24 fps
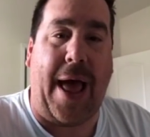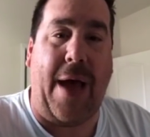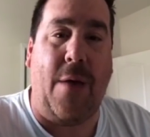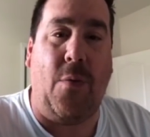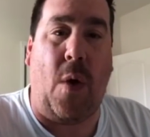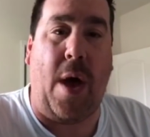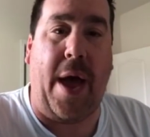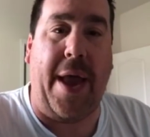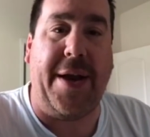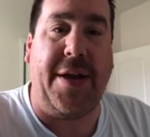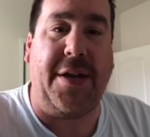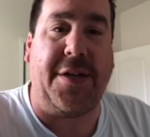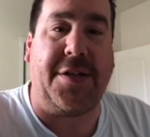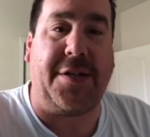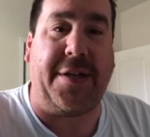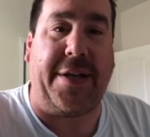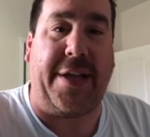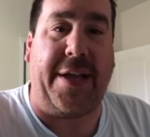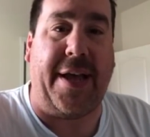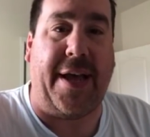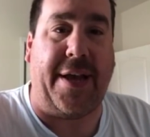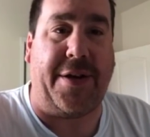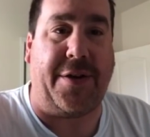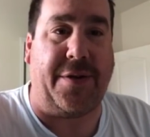I wanted
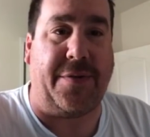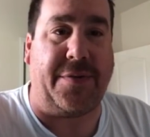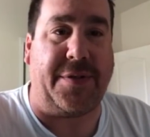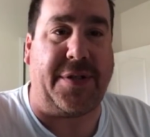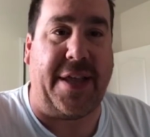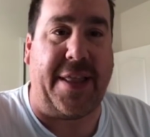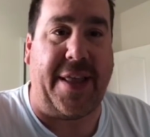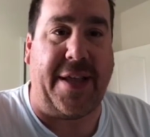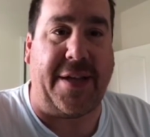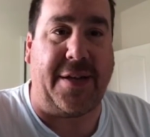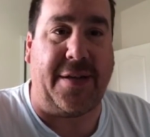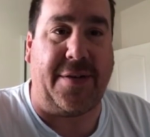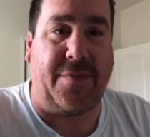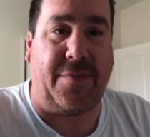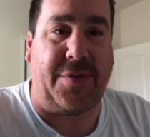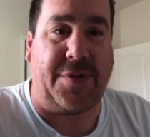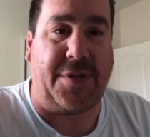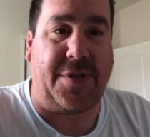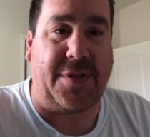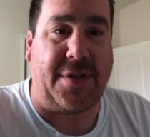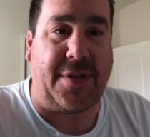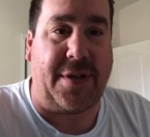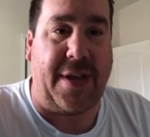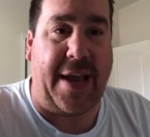to, yeah, don't say
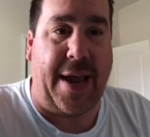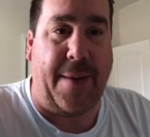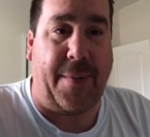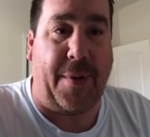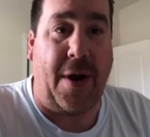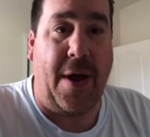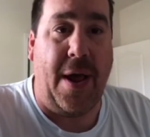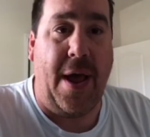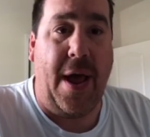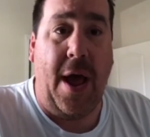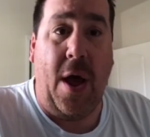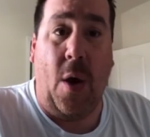that, hammer.